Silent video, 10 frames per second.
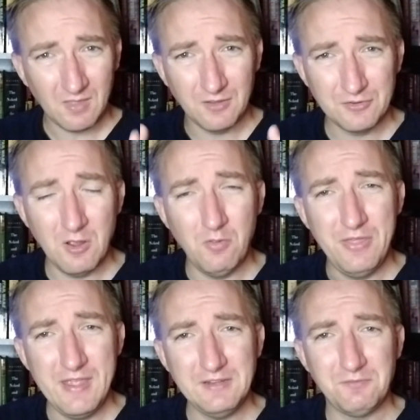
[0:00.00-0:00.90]
So
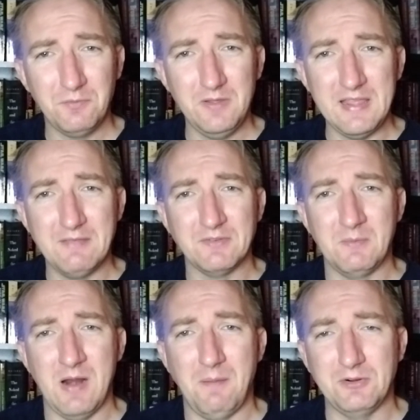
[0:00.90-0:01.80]
this really gives them
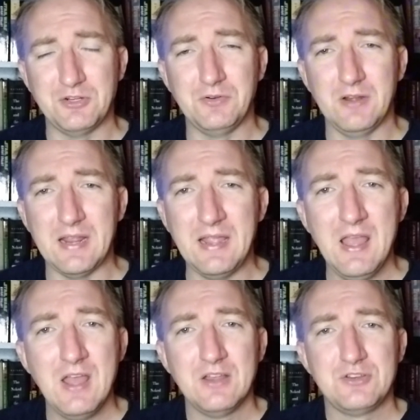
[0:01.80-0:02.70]
an opportunity
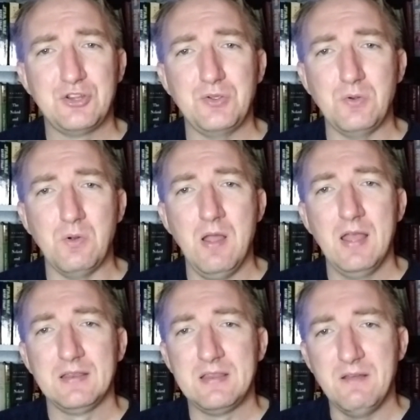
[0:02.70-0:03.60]
to
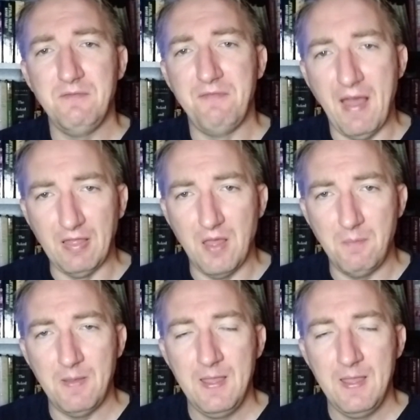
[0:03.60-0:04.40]
develop.